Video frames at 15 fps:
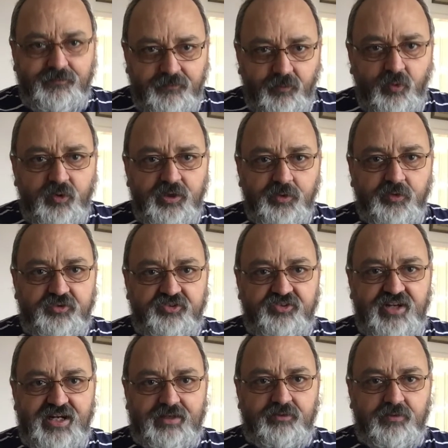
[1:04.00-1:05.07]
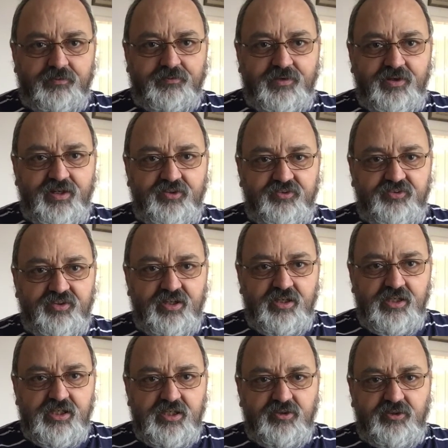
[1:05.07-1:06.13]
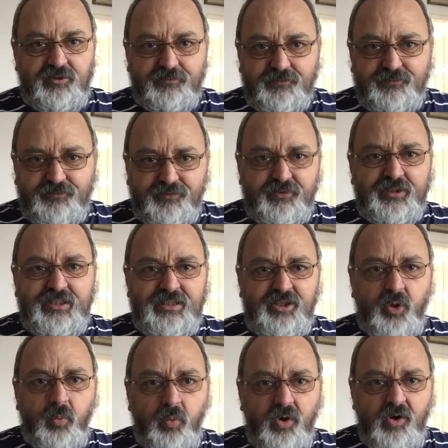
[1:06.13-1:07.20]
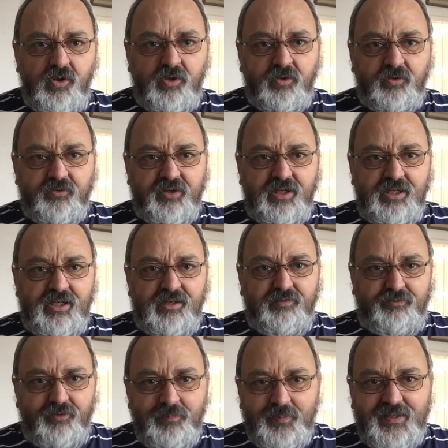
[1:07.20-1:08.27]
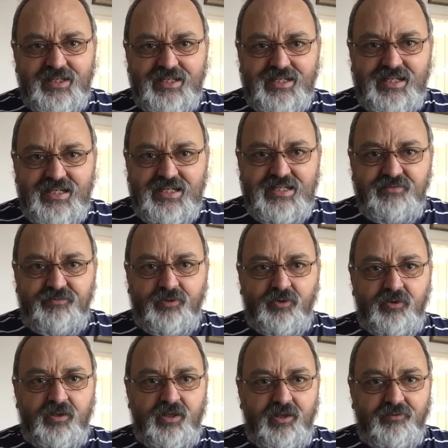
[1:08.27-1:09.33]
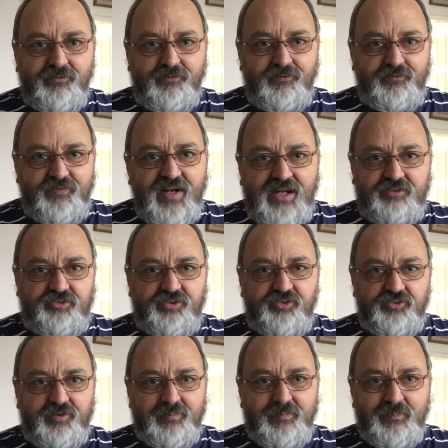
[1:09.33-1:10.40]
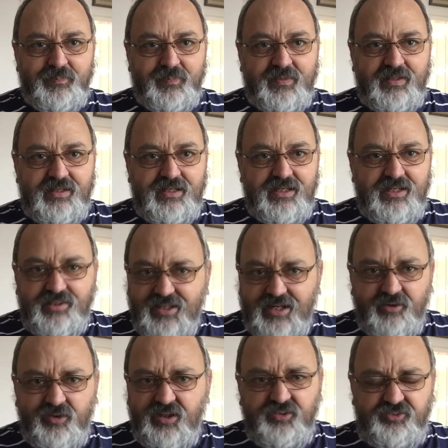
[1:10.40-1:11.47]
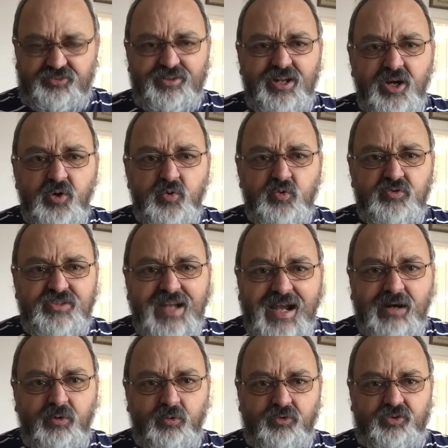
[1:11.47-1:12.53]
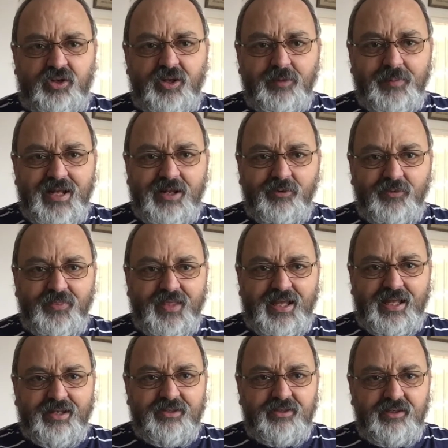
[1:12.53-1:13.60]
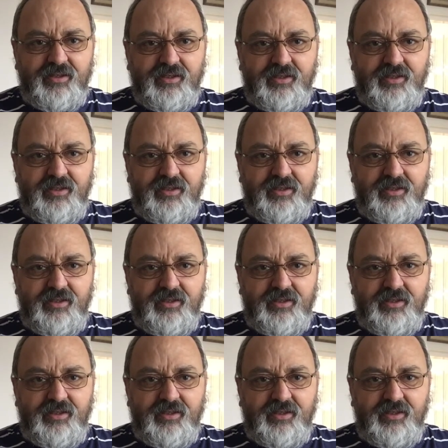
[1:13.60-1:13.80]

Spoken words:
for your sacrifice to free the world from the evil of fascism. There is no doubt about that.